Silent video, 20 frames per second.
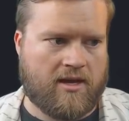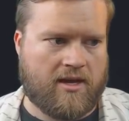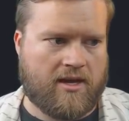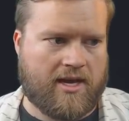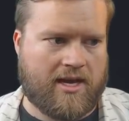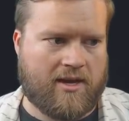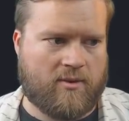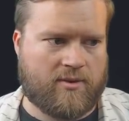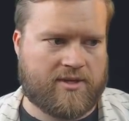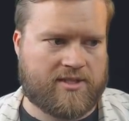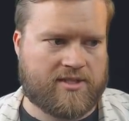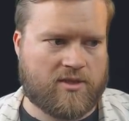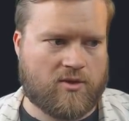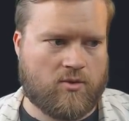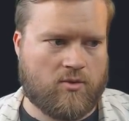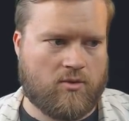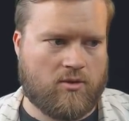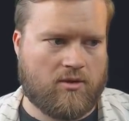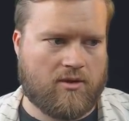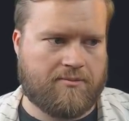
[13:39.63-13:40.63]
And what's
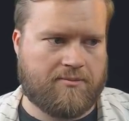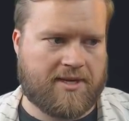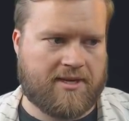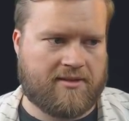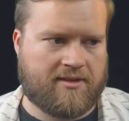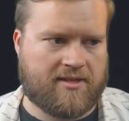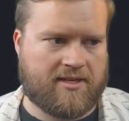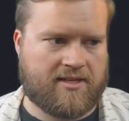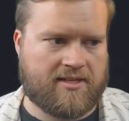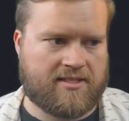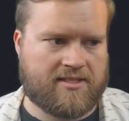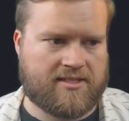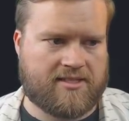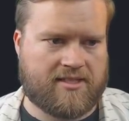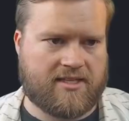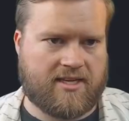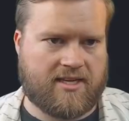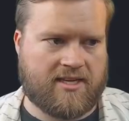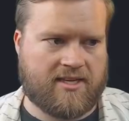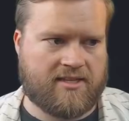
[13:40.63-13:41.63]
cool about this
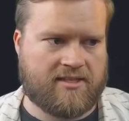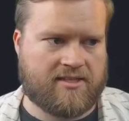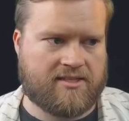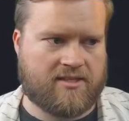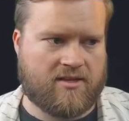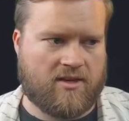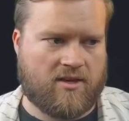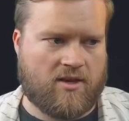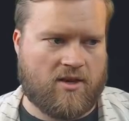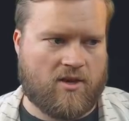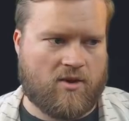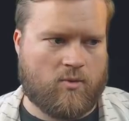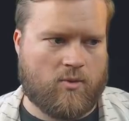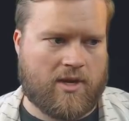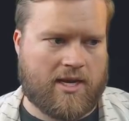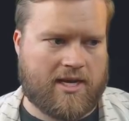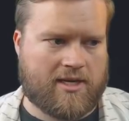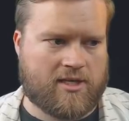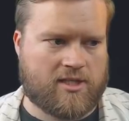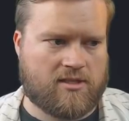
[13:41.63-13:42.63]
is
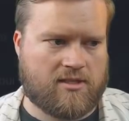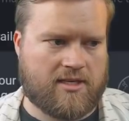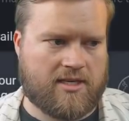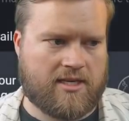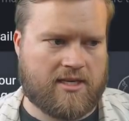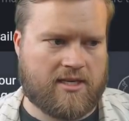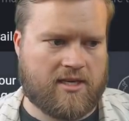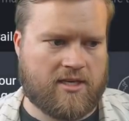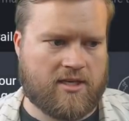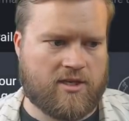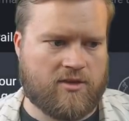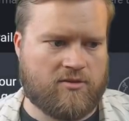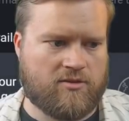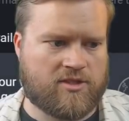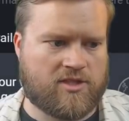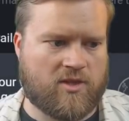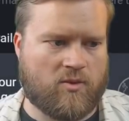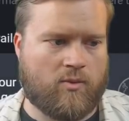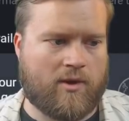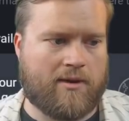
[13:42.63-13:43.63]
we actually can use
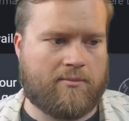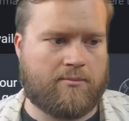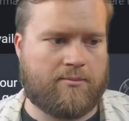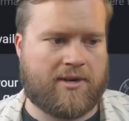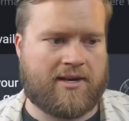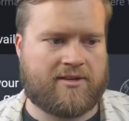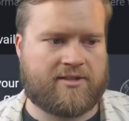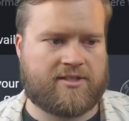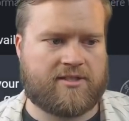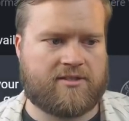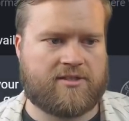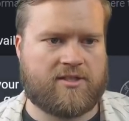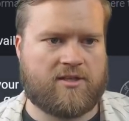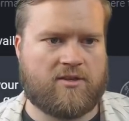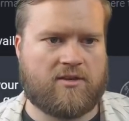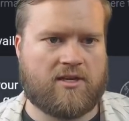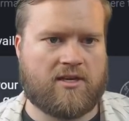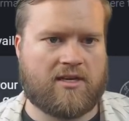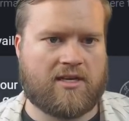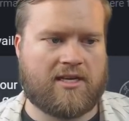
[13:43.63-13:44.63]
the web browser. So
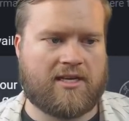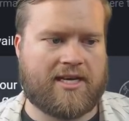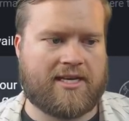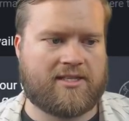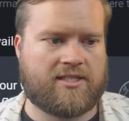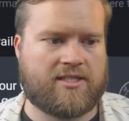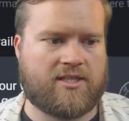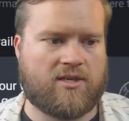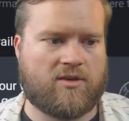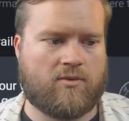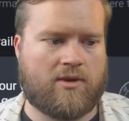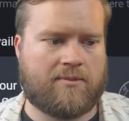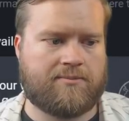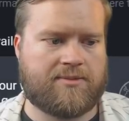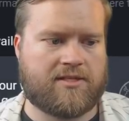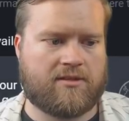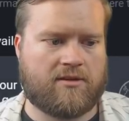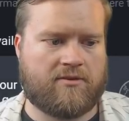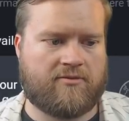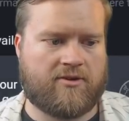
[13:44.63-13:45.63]
you can connect to your web
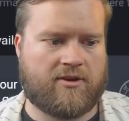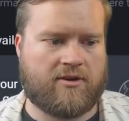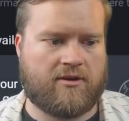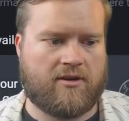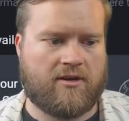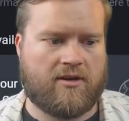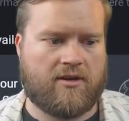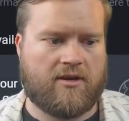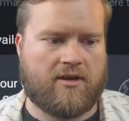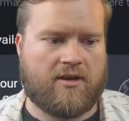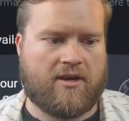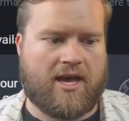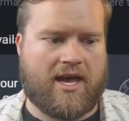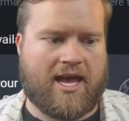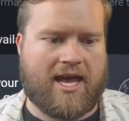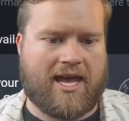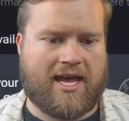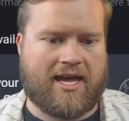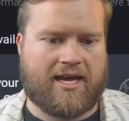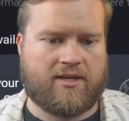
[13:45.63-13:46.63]
server
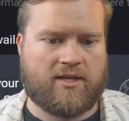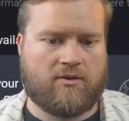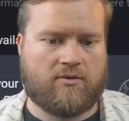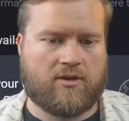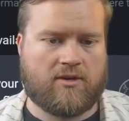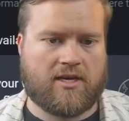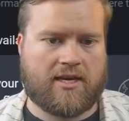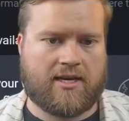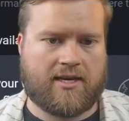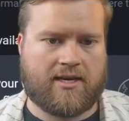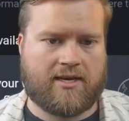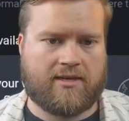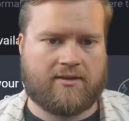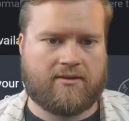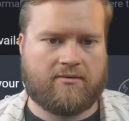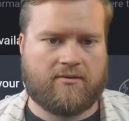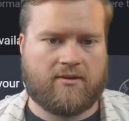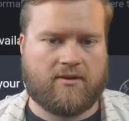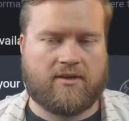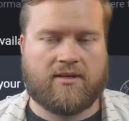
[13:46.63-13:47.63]
and you
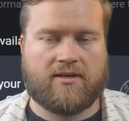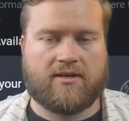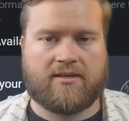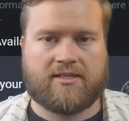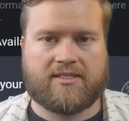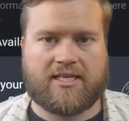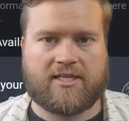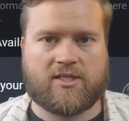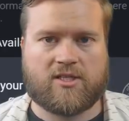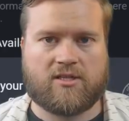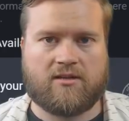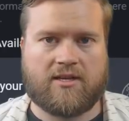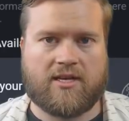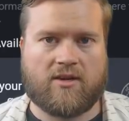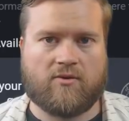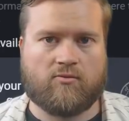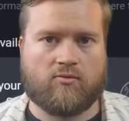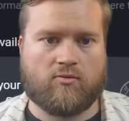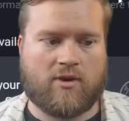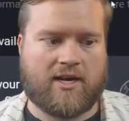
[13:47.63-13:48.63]
can
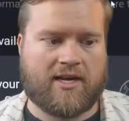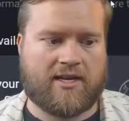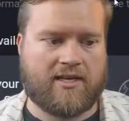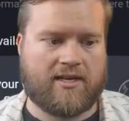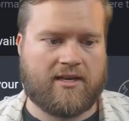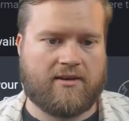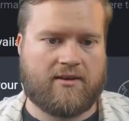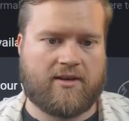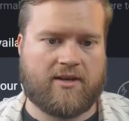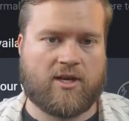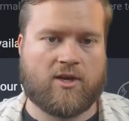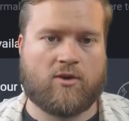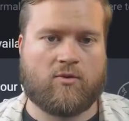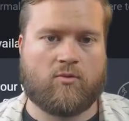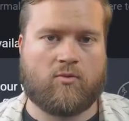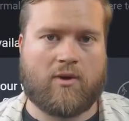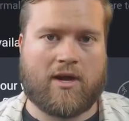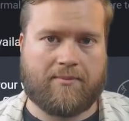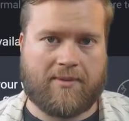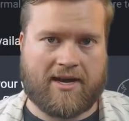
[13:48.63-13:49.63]
essentially run your
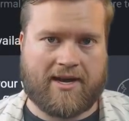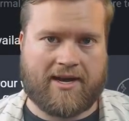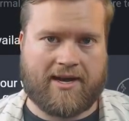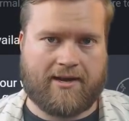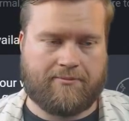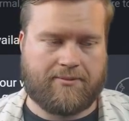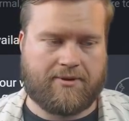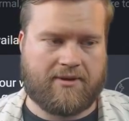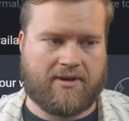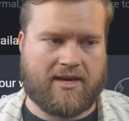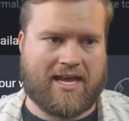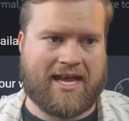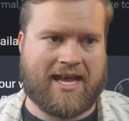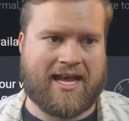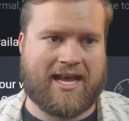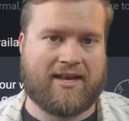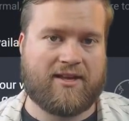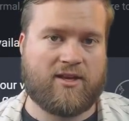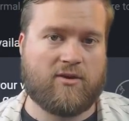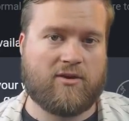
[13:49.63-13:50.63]
web app,
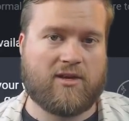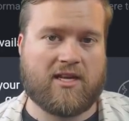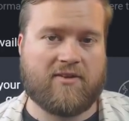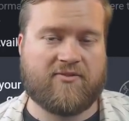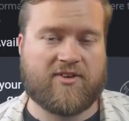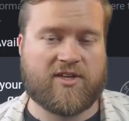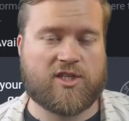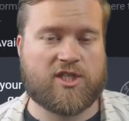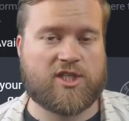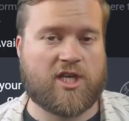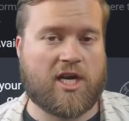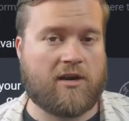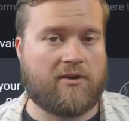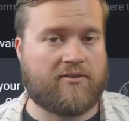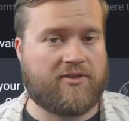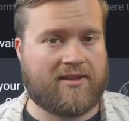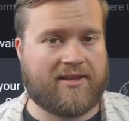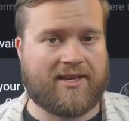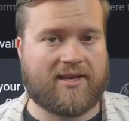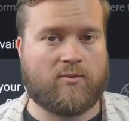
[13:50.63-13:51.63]
and you can even share
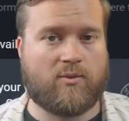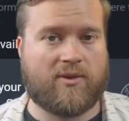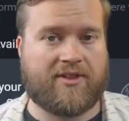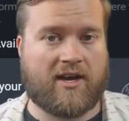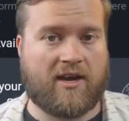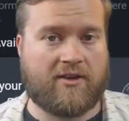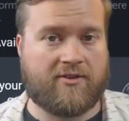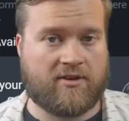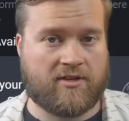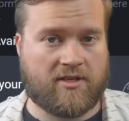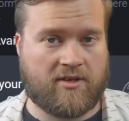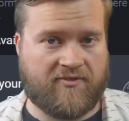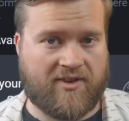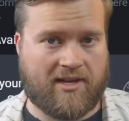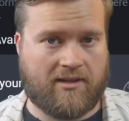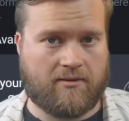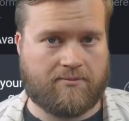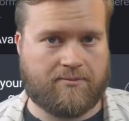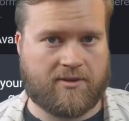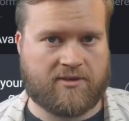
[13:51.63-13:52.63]
the link with other
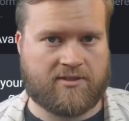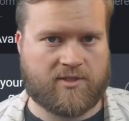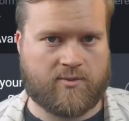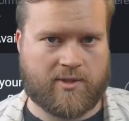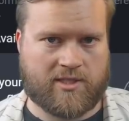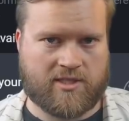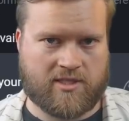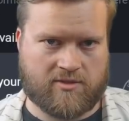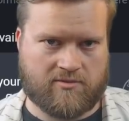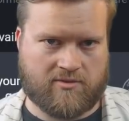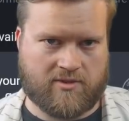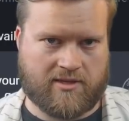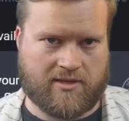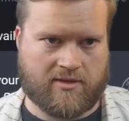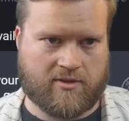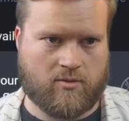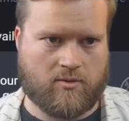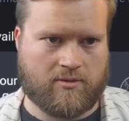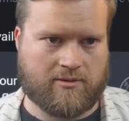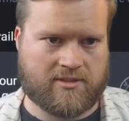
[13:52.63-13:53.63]
developers, which is really
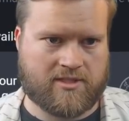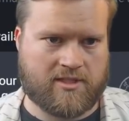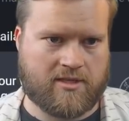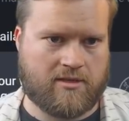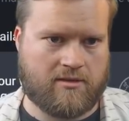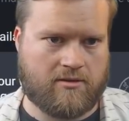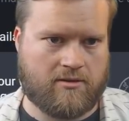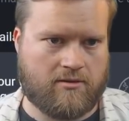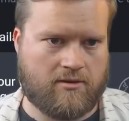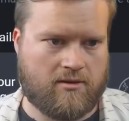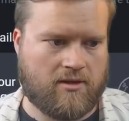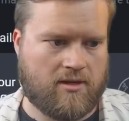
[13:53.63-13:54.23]
cool too.